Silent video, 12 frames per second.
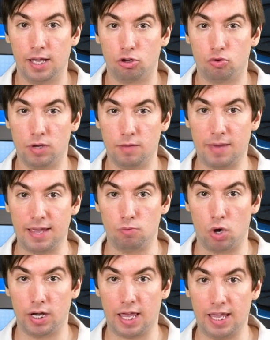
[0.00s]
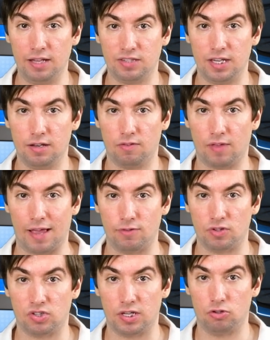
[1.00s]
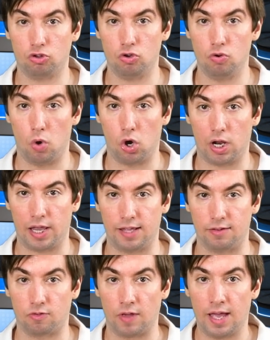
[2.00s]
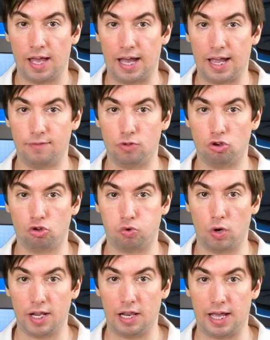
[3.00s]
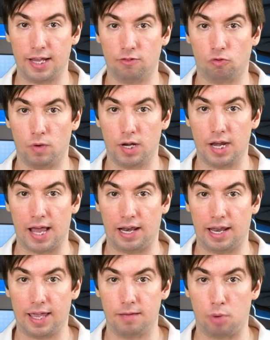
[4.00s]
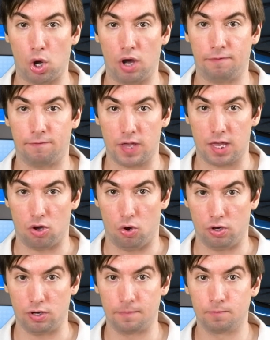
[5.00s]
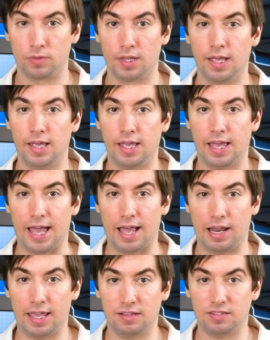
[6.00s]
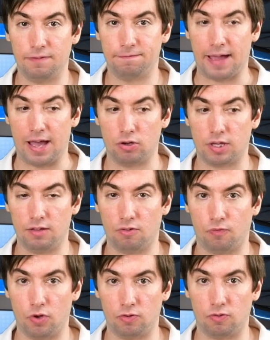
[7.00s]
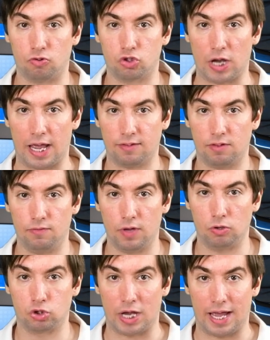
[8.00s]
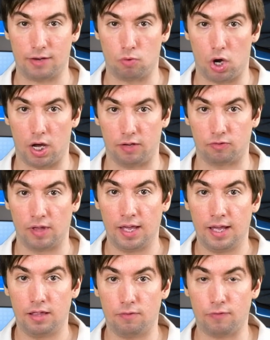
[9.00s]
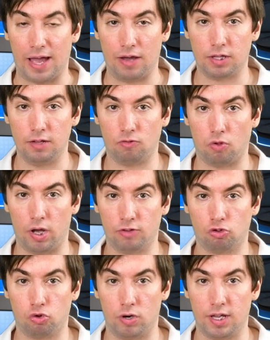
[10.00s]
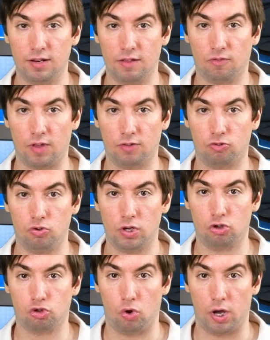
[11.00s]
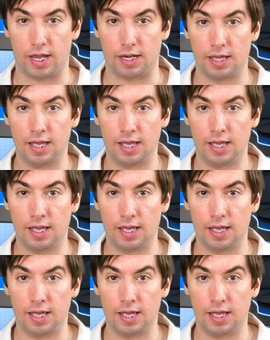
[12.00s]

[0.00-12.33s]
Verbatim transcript: Green Bay won 18 to 17 to New Orleans. I have the Detroit Lions winning at Lambeau Field. Atlanta Falcons versus Jacksonville Jaguars. The Falcons lost 20 to 6 to Detroit.